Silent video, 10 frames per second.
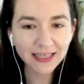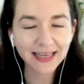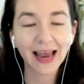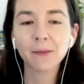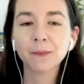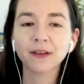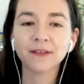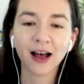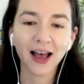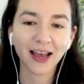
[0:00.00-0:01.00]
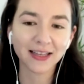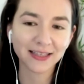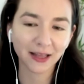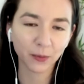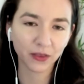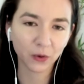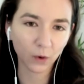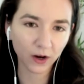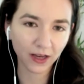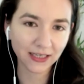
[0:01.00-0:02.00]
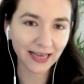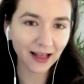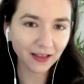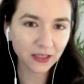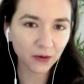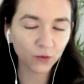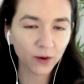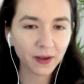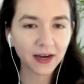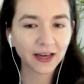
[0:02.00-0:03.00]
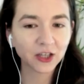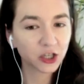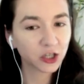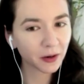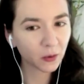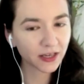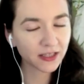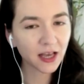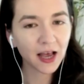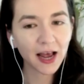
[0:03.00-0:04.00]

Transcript: to amplify and celebrate the work and talent of women and gender minorities,